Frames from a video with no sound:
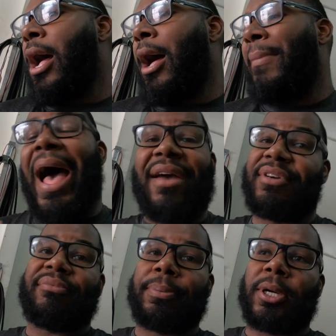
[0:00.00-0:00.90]
I've
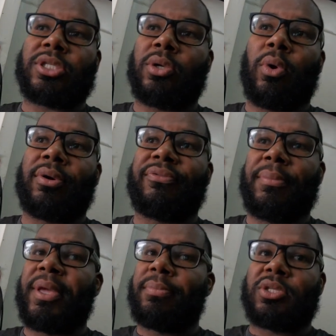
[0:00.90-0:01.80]
never personally ordered
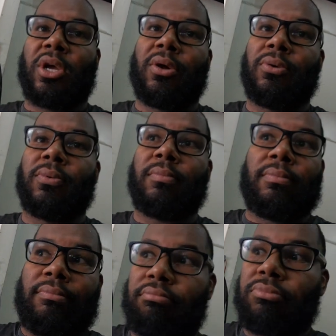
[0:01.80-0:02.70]
from him, so
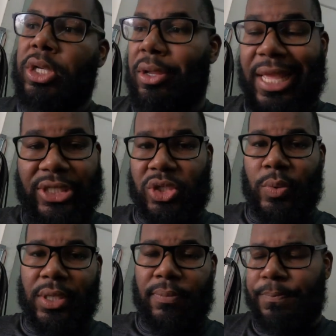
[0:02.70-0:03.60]
you know, that's
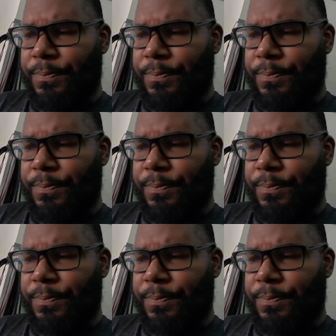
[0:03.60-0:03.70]
just what